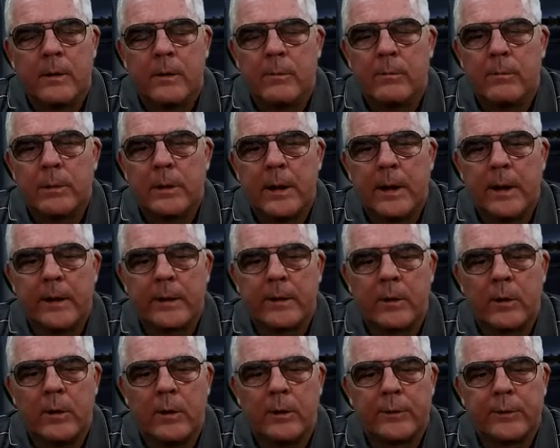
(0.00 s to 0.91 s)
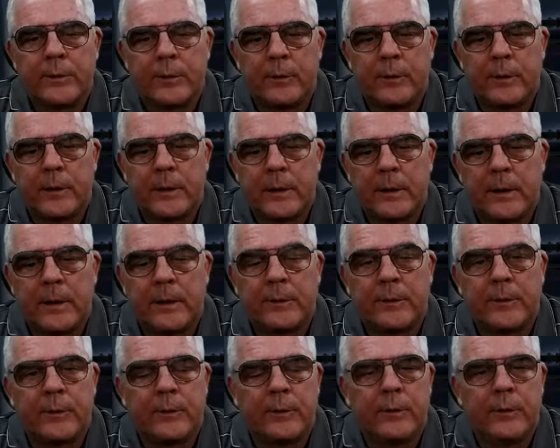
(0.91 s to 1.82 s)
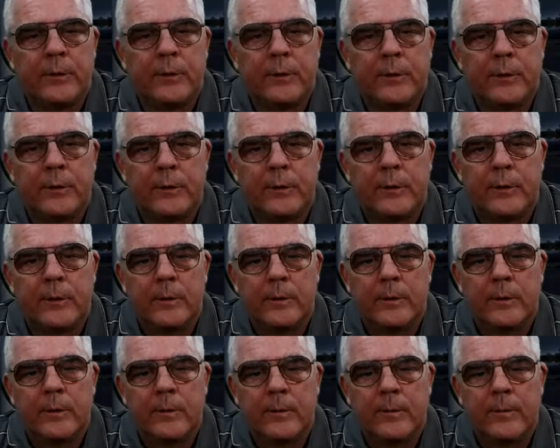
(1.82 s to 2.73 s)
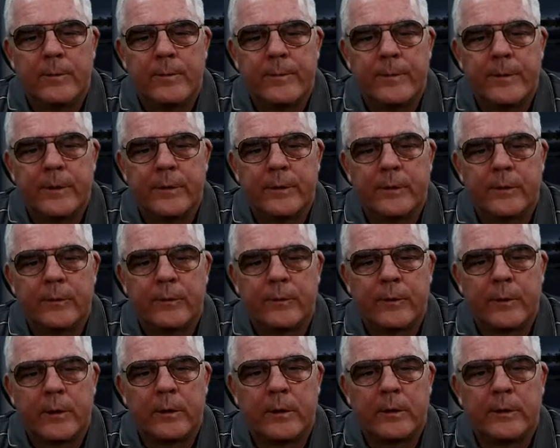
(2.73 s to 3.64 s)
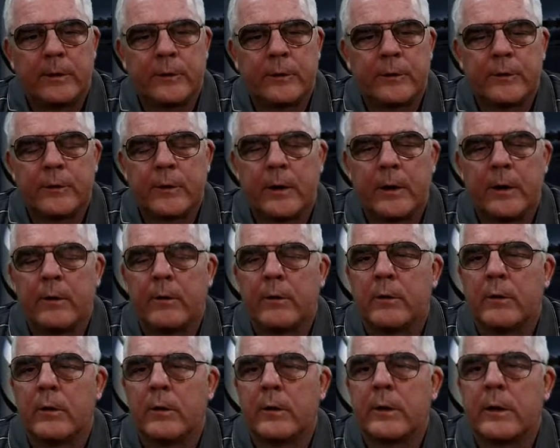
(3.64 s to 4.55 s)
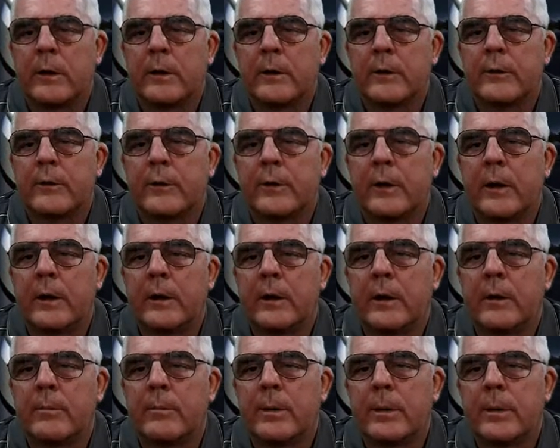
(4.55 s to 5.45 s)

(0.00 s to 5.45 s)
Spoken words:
Black also castles. This is a fairly standard looking setup.